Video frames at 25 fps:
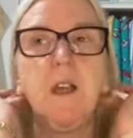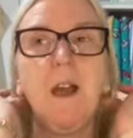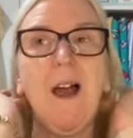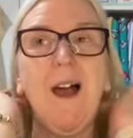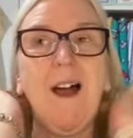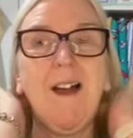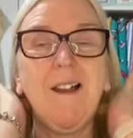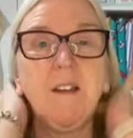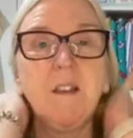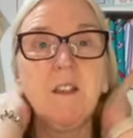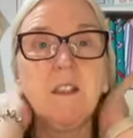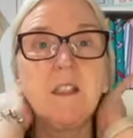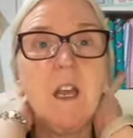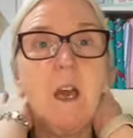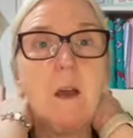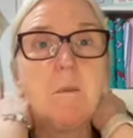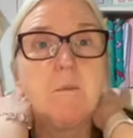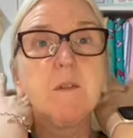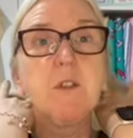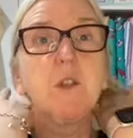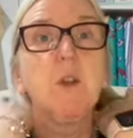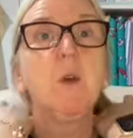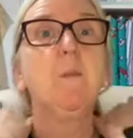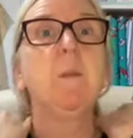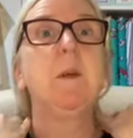and I'm
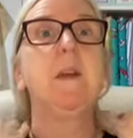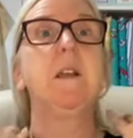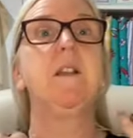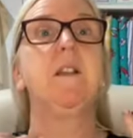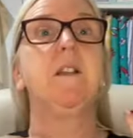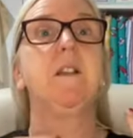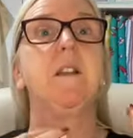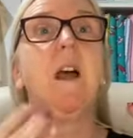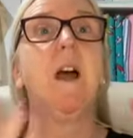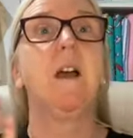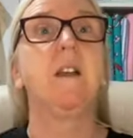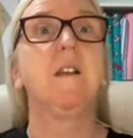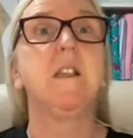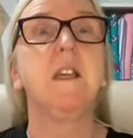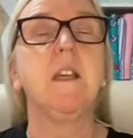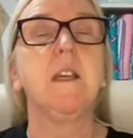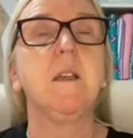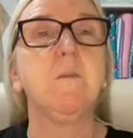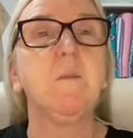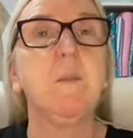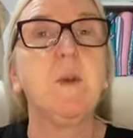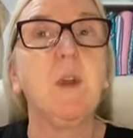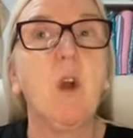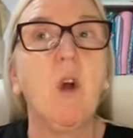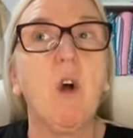so pleased that I
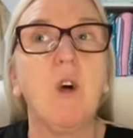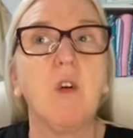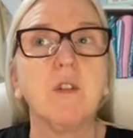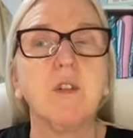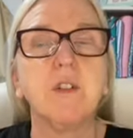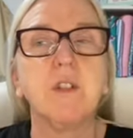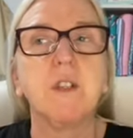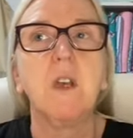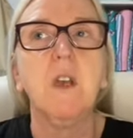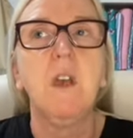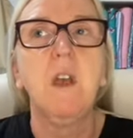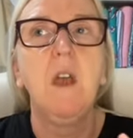did, because